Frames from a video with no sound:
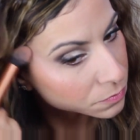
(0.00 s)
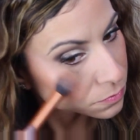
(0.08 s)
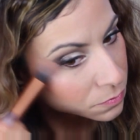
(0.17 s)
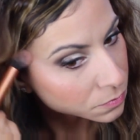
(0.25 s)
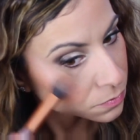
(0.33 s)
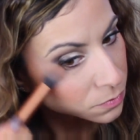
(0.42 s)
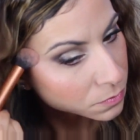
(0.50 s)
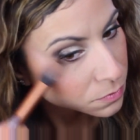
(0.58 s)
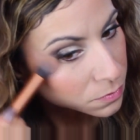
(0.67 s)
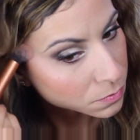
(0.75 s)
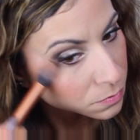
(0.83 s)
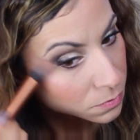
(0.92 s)
oh,
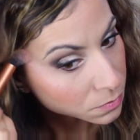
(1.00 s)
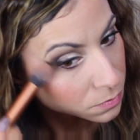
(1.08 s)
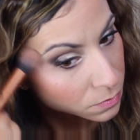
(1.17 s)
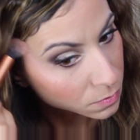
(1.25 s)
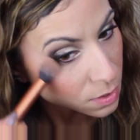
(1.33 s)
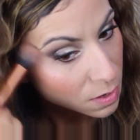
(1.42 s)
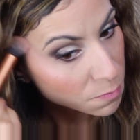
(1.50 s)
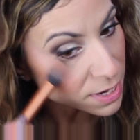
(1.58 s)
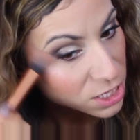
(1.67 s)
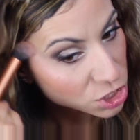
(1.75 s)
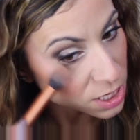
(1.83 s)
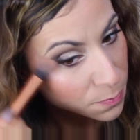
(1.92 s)
of
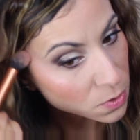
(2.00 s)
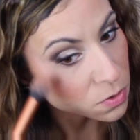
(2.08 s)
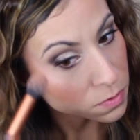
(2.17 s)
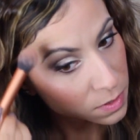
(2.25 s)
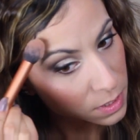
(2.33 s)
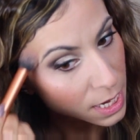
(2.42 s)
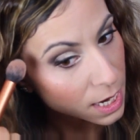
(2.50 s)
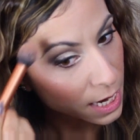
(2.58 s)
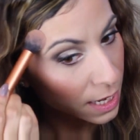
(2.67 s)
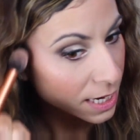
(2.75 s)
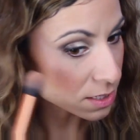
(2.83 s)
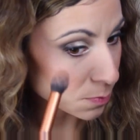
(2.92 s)
my cheekbones, and I
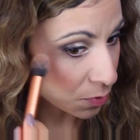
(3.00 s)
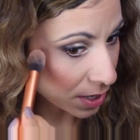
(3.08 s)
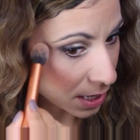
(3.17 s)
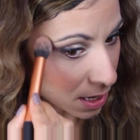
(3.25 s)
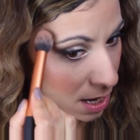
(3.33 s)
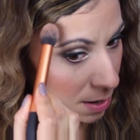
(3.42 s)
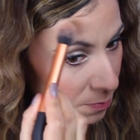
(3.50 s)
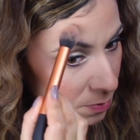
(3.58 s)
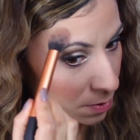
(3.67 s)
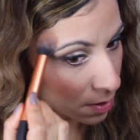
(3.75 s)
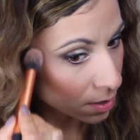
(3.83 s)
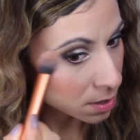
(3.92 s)
like to bring it up
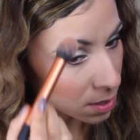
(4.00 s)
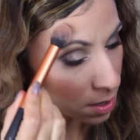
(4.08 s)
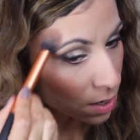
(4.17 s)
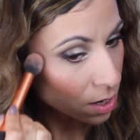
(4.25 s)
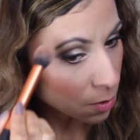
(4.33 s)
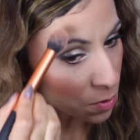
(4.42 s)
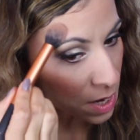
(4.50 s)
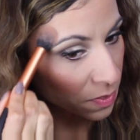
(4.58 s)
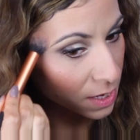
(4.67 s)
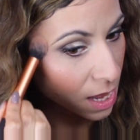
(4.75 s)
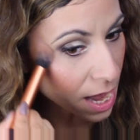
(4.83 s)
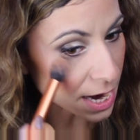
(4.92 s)
around
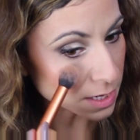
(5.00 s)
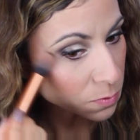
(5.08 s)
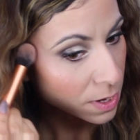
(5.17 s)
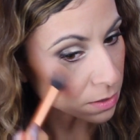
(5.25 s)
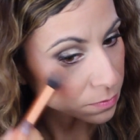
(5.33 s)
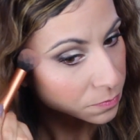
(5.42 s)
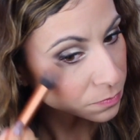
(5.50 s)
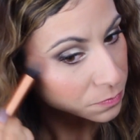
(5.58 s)
the eye as well